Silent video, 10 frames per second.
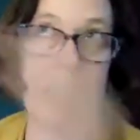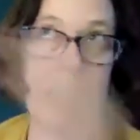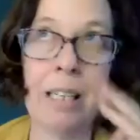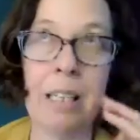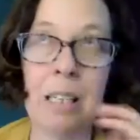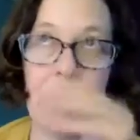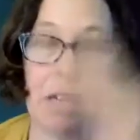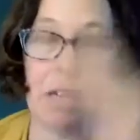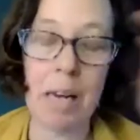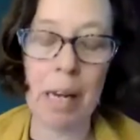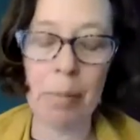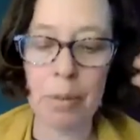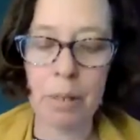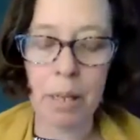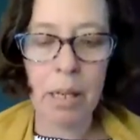like the different
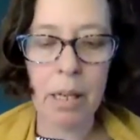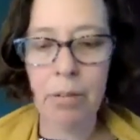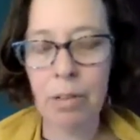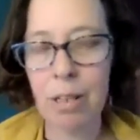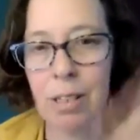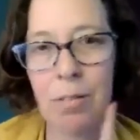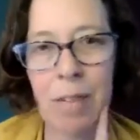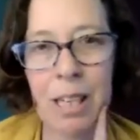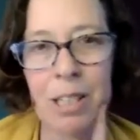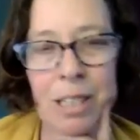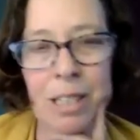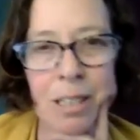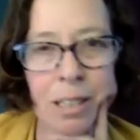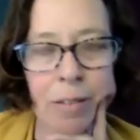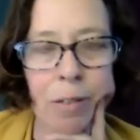names for the
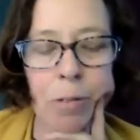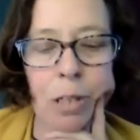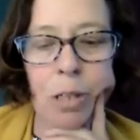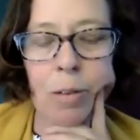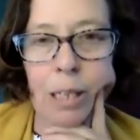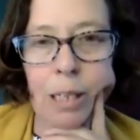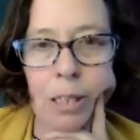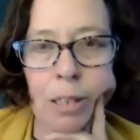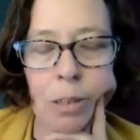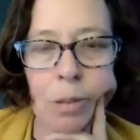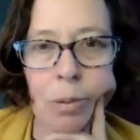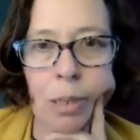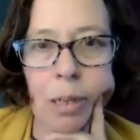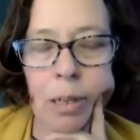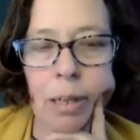directions of the 4 directions, which we
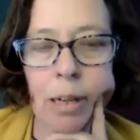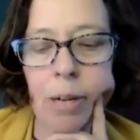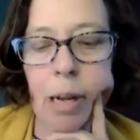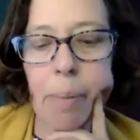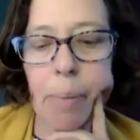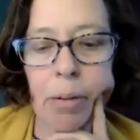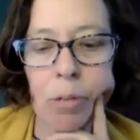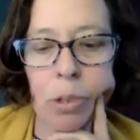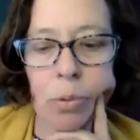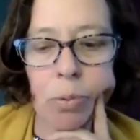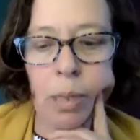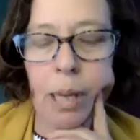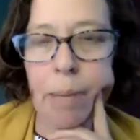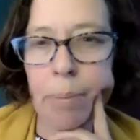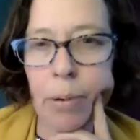call Naucampa, was really
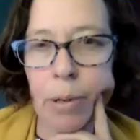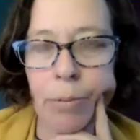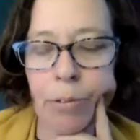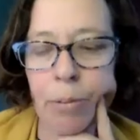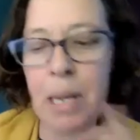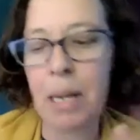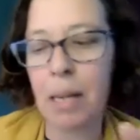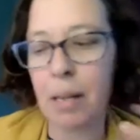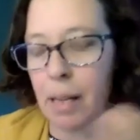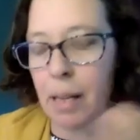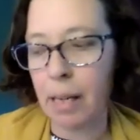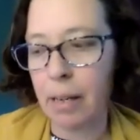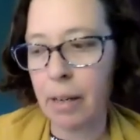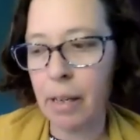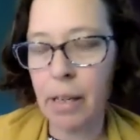important for me to kind of
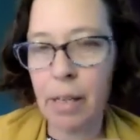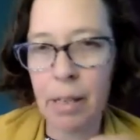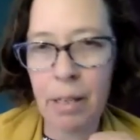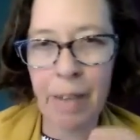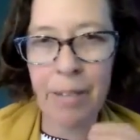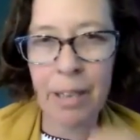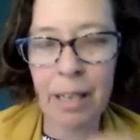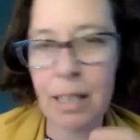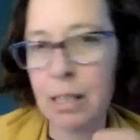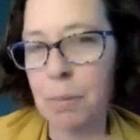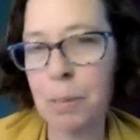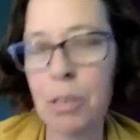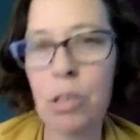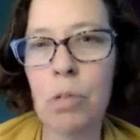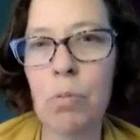have it like a
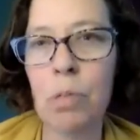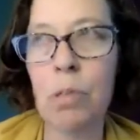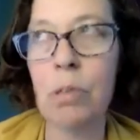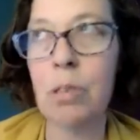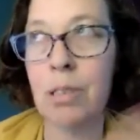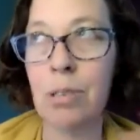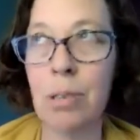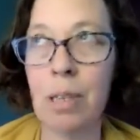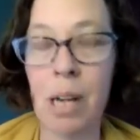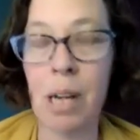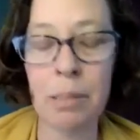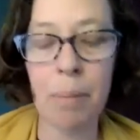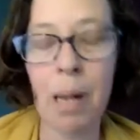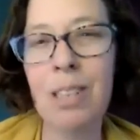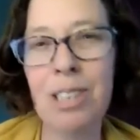spiritual root to a
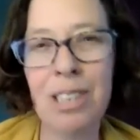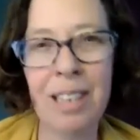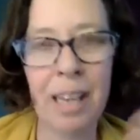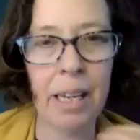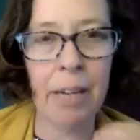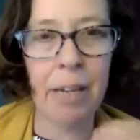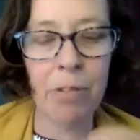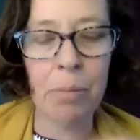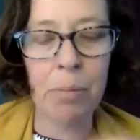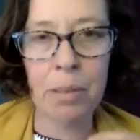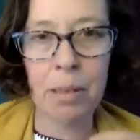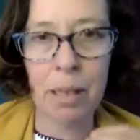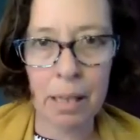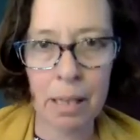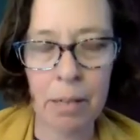cosmology that informs the
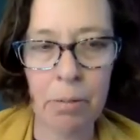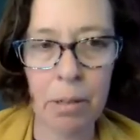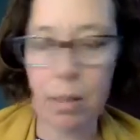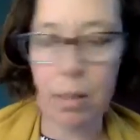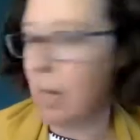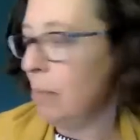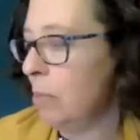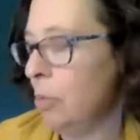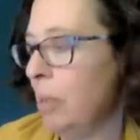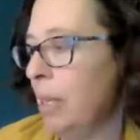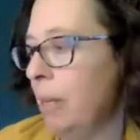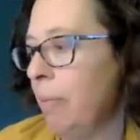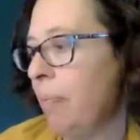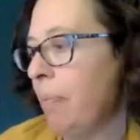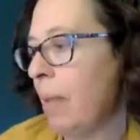healing work that I'm doing.
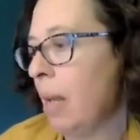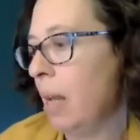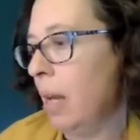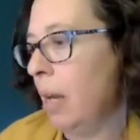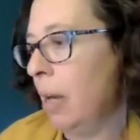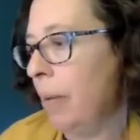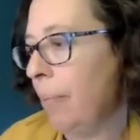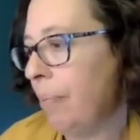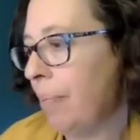And